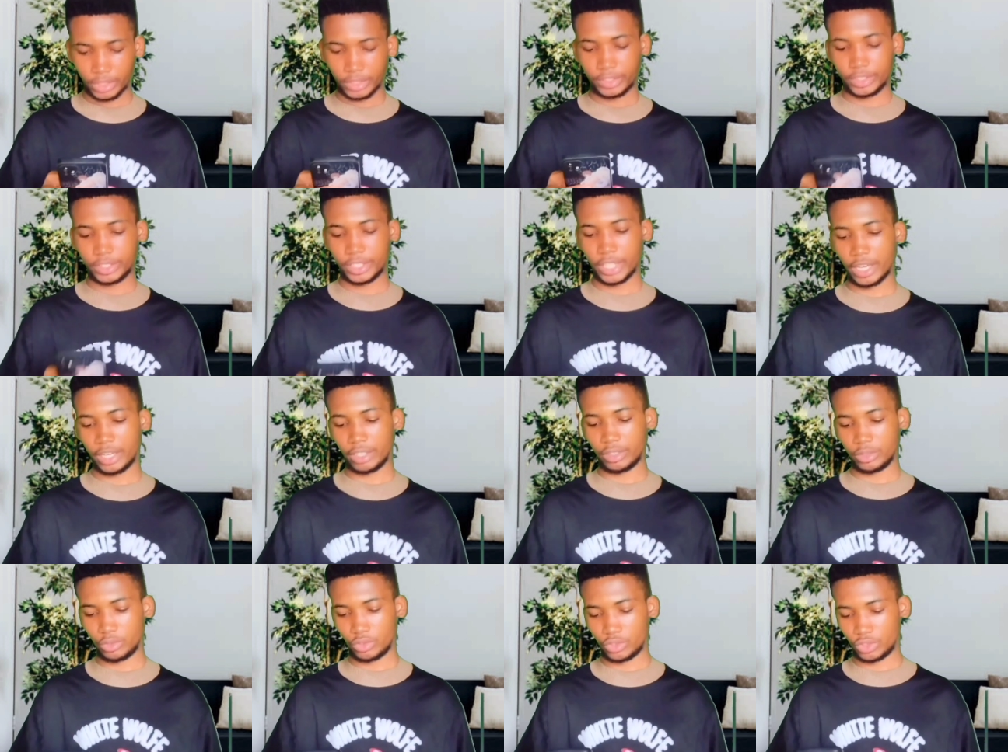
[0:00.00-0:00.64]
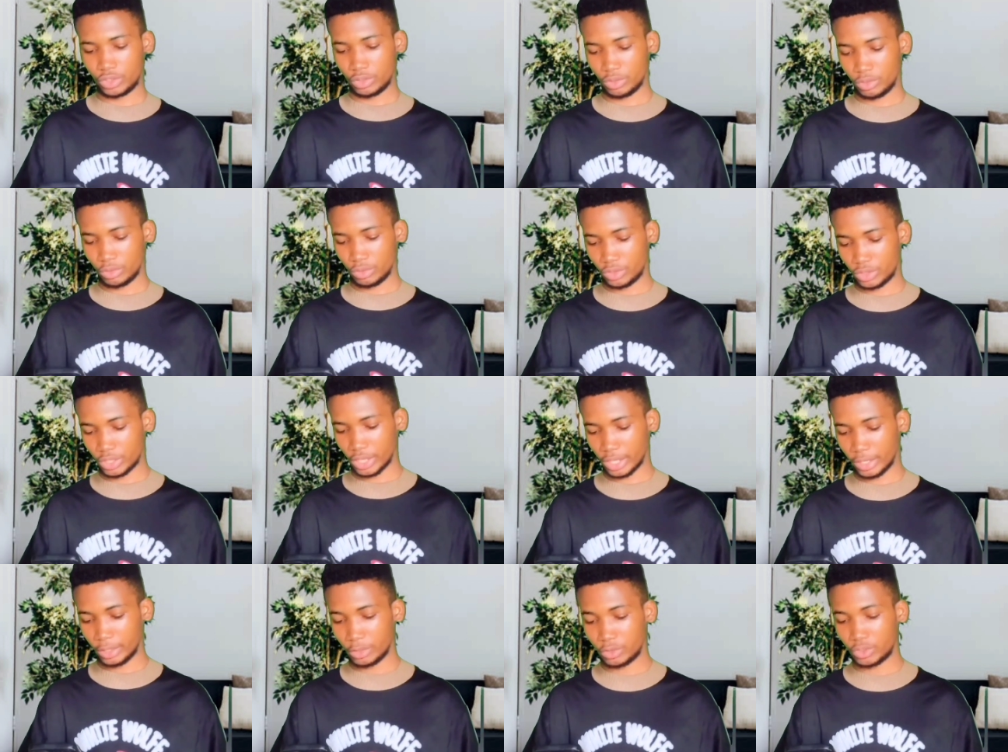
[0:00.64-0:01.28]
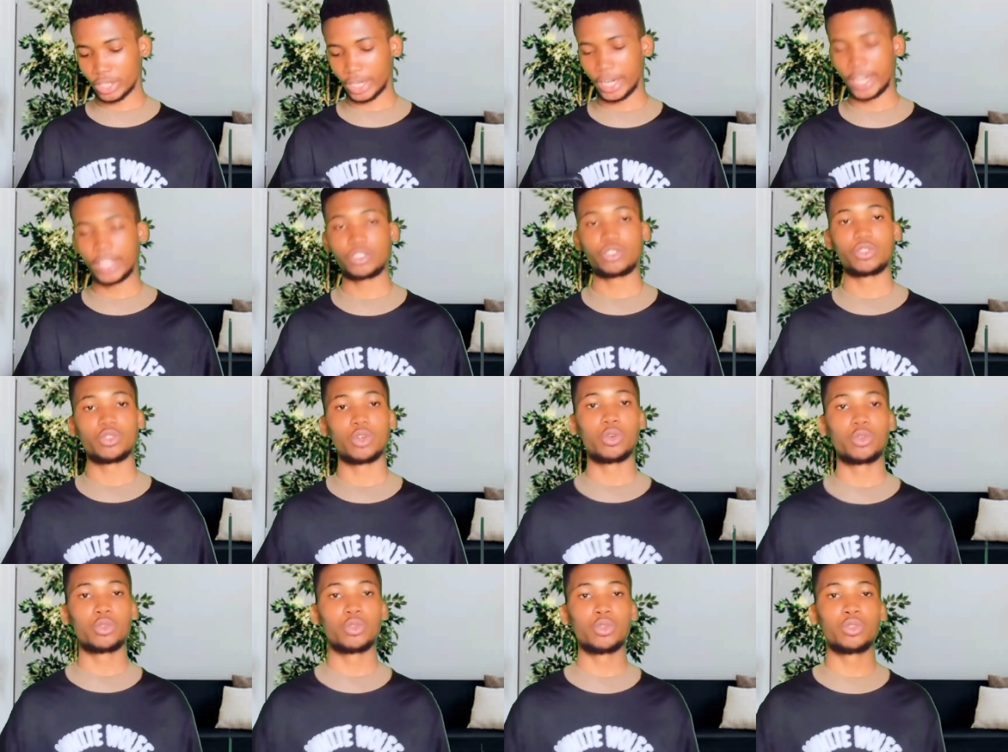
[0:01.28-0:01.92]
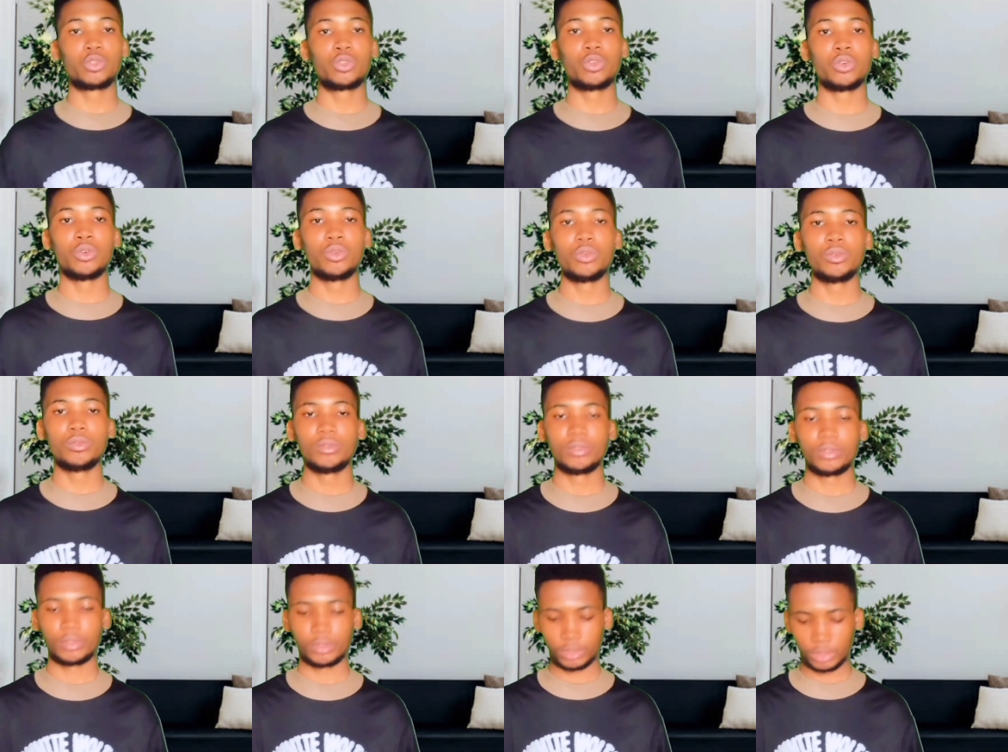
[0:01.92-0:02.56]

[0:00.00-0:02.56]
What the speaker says: you select your Google.